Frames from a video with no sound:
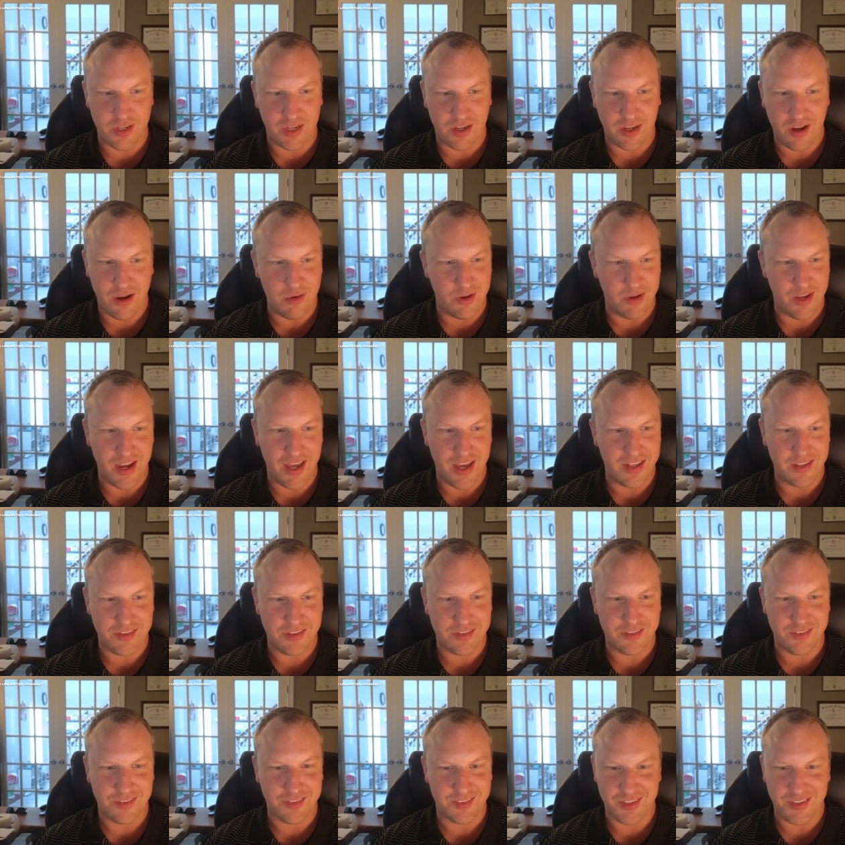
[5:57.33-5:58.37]
oh yeah, this
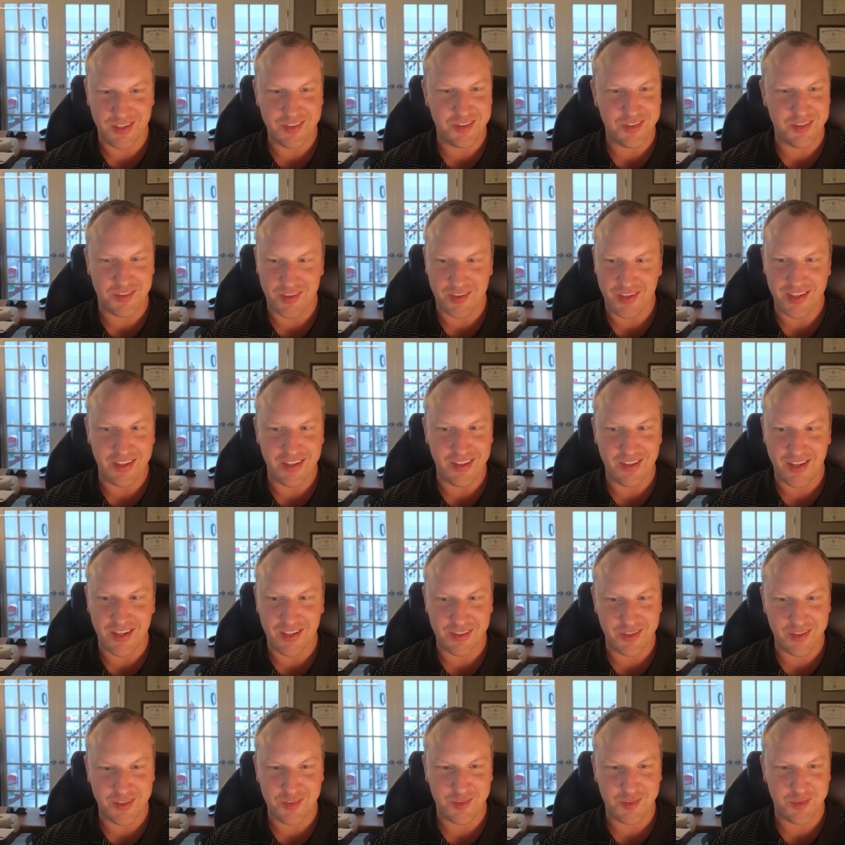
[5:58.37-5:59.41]
is this is it. Like
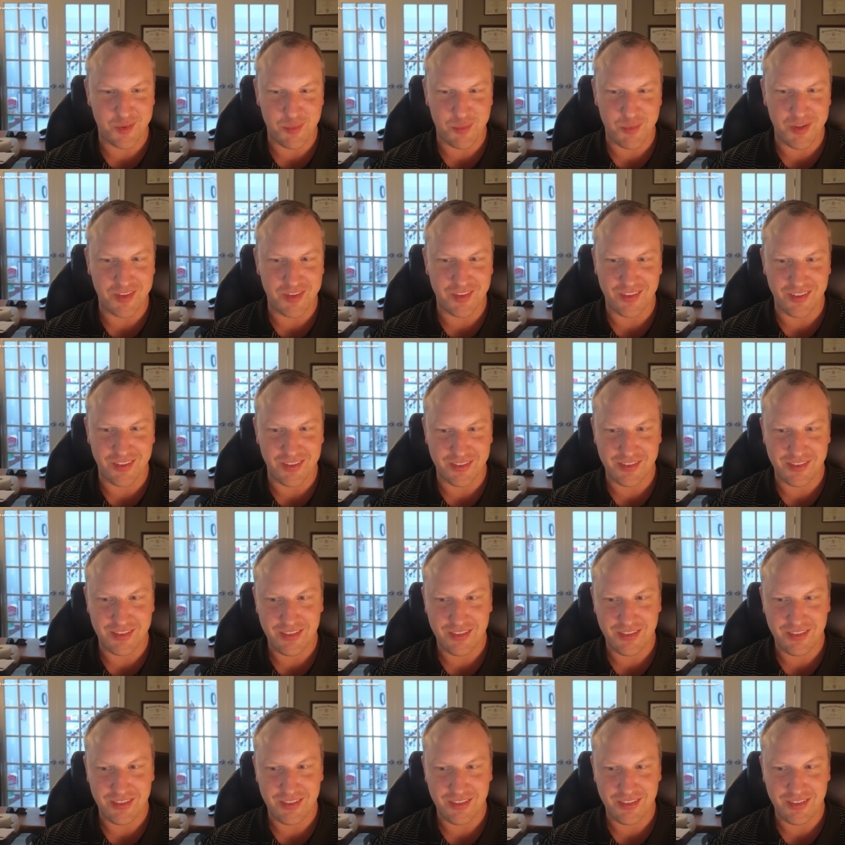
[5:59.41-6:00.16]
this is the business